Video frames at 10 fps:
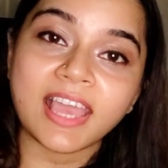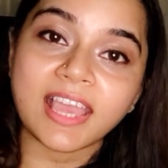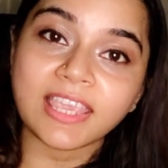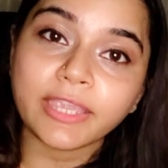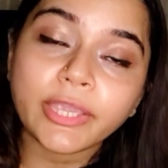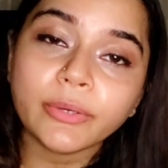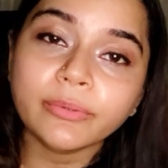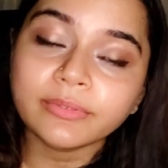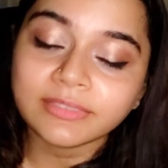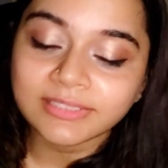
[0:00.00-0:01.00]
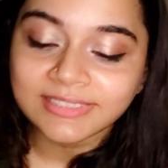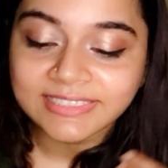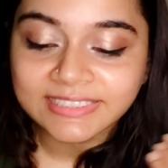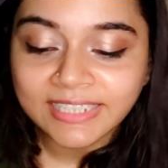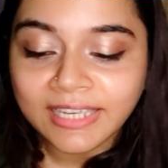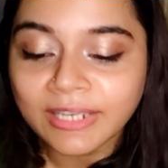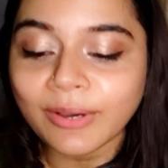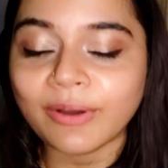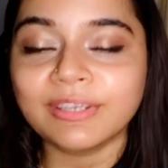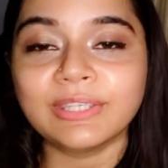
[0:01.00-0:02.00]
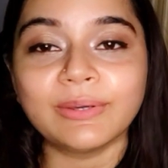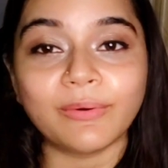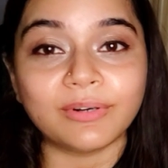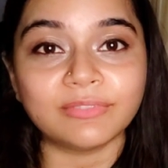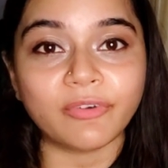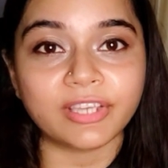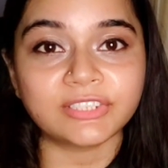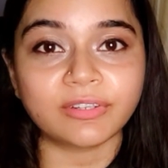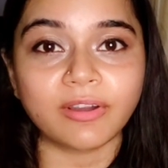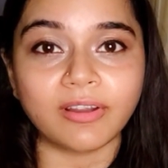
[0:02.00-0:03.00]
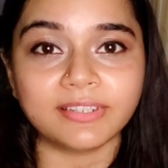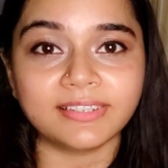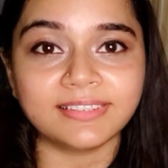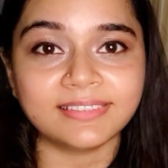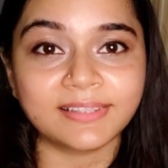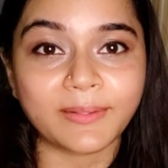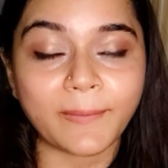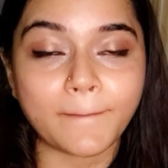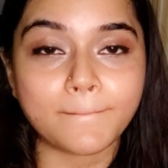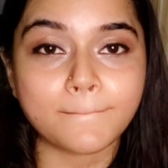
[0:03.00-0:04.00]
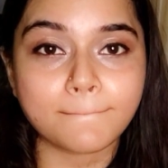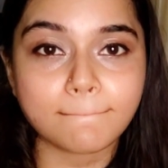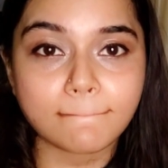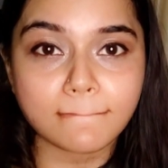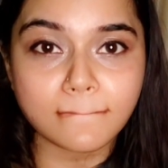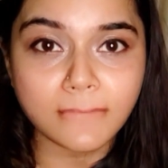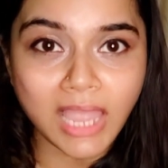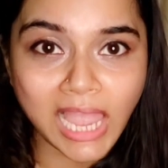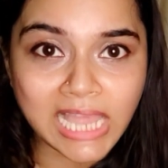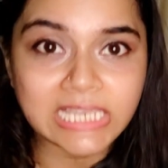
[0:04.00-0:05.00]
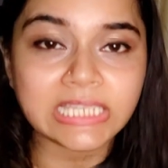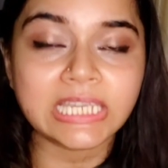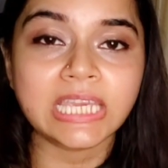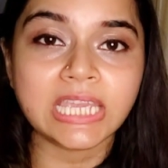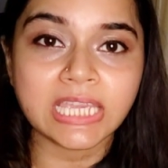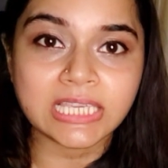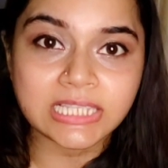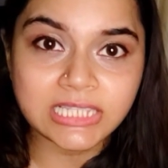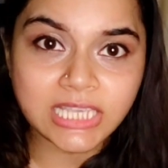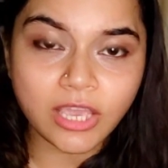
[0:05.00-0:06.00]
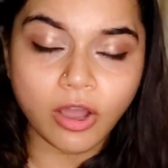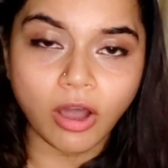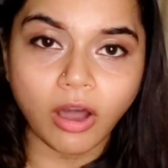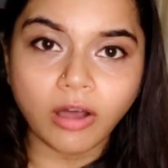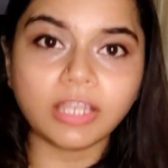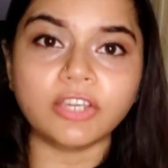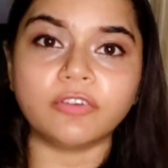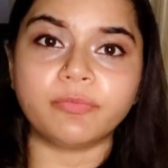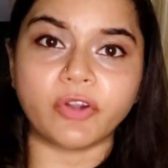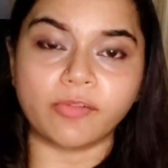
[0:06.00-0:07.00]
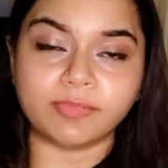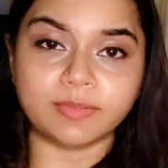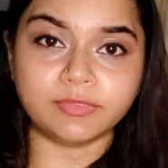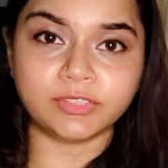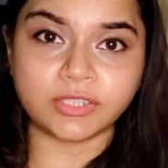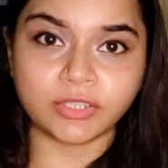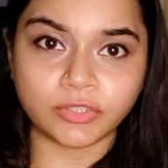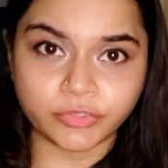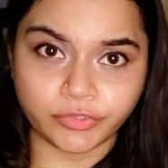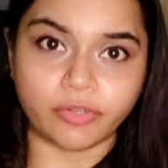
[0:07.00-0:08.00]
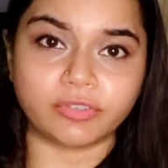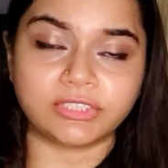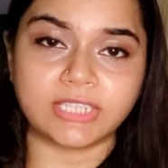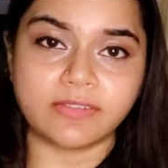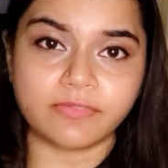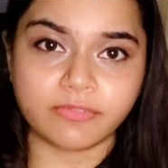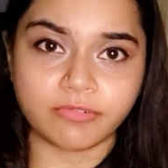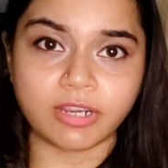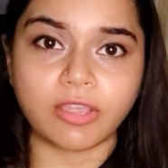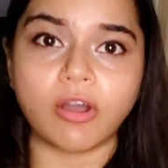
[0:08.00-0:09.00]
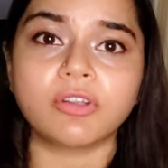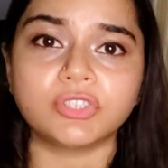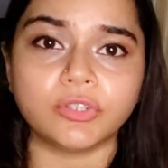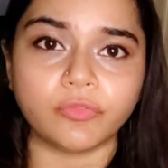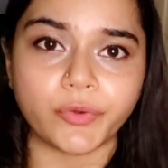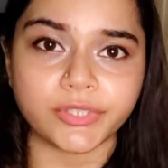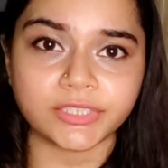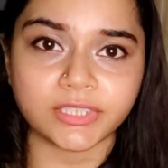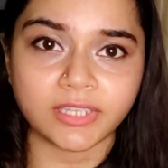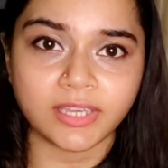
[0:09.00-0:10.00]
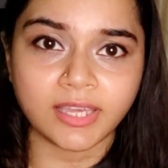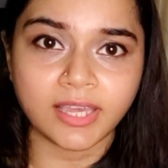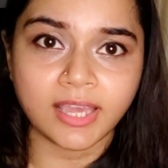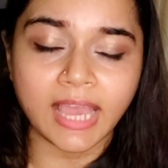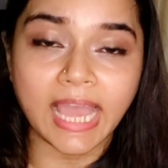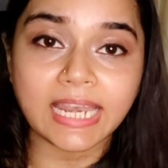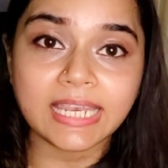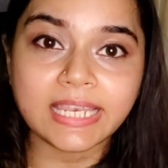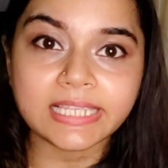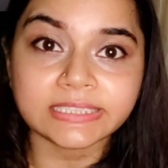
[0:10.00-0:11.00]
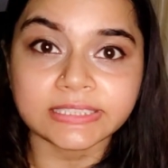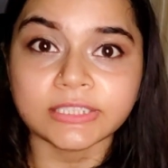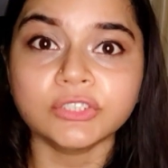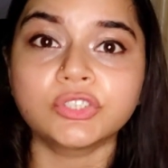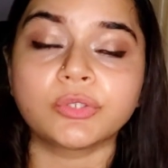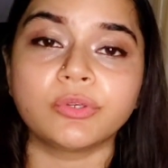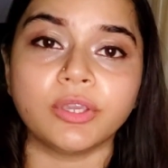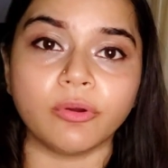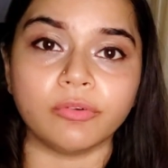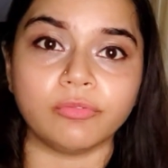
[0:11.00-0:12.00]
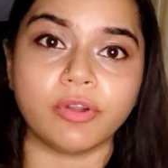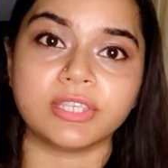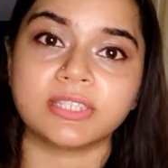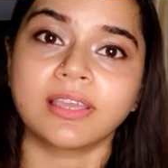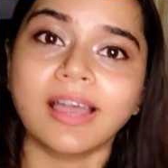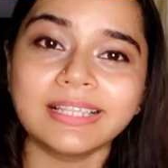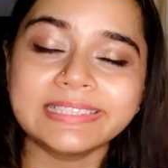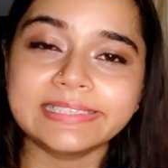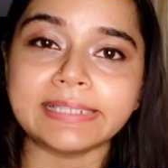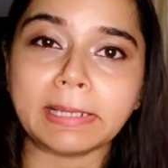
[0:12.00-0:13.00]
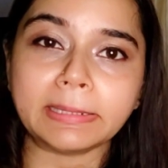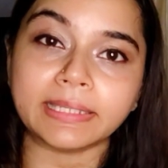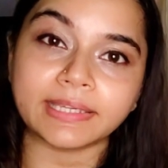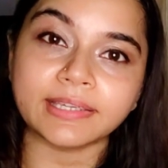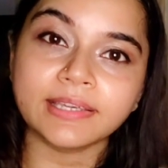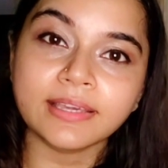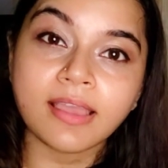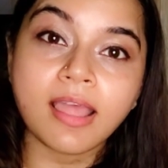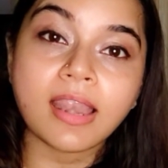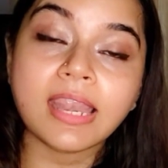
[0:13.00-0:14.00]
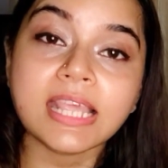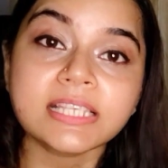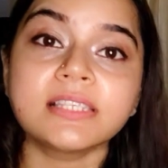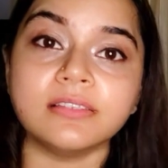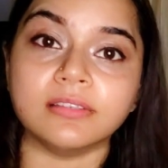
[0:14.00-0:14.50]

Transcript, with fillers: You turn on your voice recorder and say all your problems to yourself. Record your voice and listen to your voice constantly. Listen